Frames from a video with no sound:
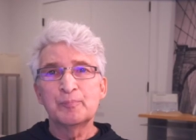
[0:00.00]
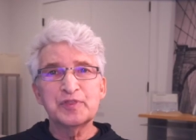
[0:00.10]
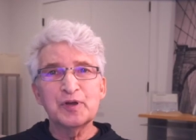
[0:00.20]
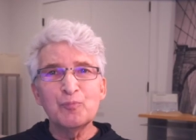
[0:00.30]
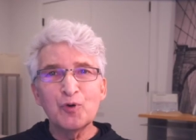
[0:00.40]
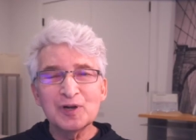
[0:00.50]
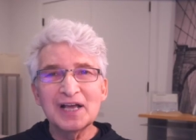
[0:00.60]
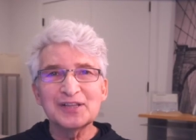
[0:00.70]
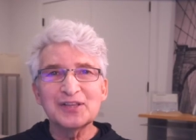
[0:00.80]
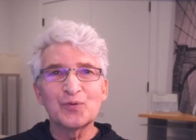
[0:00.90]
they're more
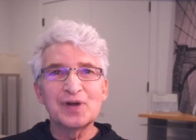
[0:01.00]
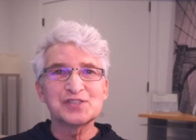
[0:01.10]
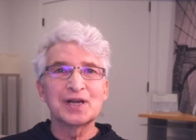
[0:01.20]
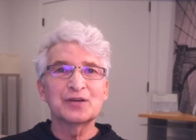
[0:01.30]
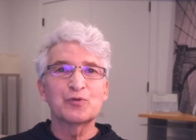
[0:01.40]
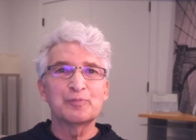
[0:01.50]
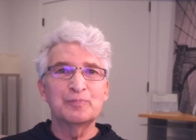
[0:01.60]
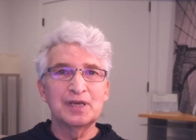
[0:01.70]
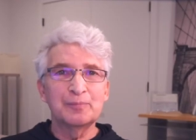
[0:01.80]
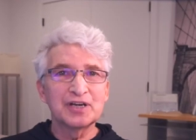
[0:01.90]
likely to resonate with
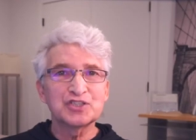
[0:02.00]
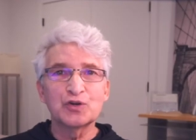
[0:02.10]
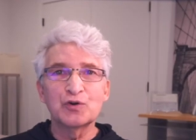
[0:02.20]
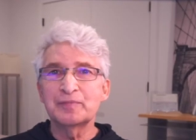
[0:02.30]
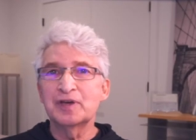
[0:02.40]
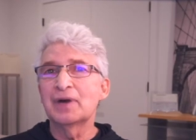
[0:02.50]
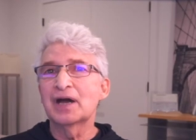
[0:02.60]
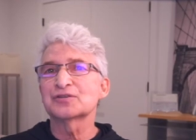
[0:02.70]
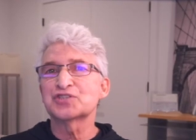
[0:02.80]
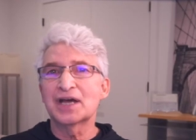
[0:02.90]
me by showing me a
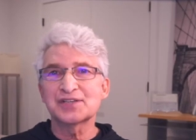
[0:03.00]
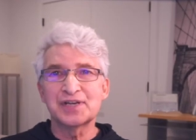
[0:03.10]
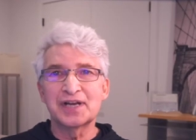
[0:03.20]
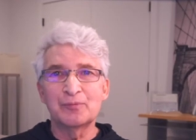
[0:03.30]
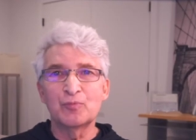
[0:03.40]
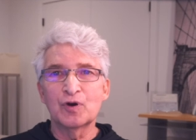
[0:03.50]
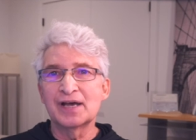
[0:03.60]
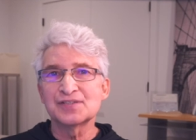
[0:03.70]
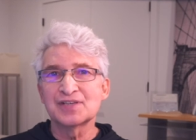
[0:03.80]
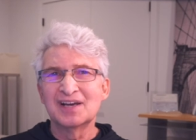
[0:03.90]
Michael Jackson album,
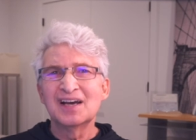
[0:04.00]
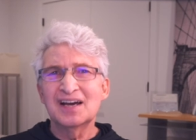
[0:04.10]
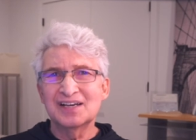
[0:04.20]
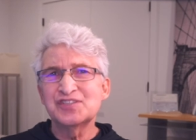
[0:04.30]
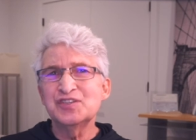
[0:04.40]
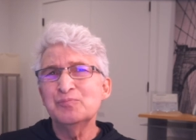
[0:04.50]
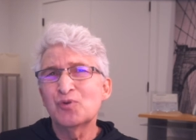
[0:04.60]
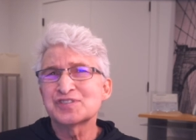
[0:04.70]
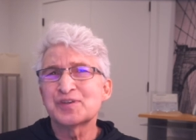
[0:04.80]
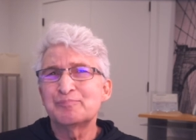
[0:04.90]
whereas I see you more
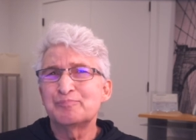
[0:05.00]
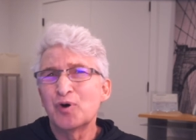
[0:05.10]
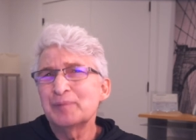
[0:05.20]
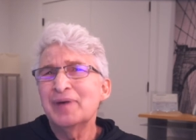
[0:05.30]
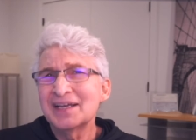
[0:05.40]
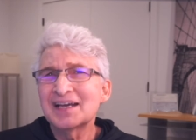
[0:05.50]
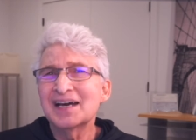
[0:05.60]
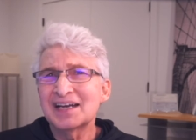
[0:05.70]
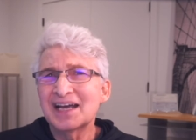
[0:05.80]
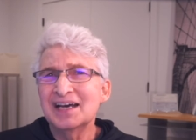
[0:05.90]
as a boy band
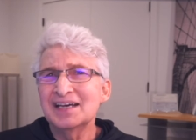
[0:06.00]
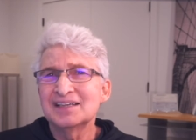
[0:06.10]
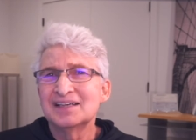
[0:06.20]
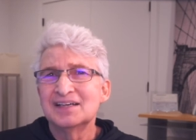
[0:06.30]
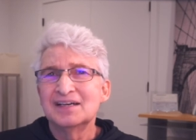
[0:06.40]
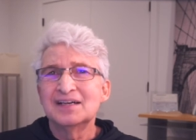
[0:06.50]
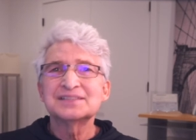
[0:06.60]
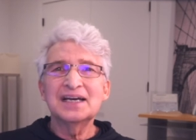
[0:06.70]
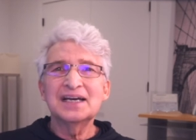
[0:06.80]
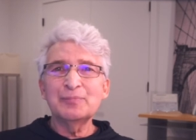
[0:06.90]
kind of guy.
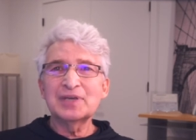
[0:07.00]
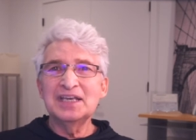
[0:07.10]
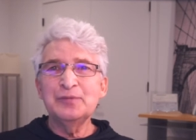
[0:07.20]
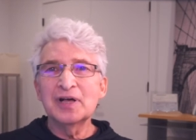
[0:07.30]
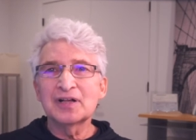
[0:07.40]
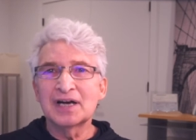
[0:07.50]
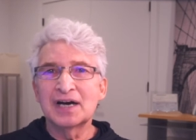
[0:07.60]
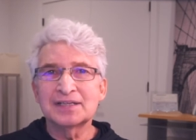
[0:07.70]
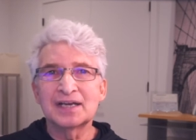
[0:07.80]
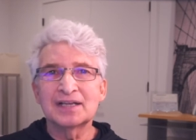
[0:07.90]
Dynamic email
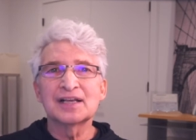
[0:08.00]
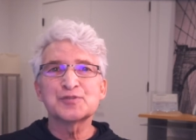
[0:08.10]
content lets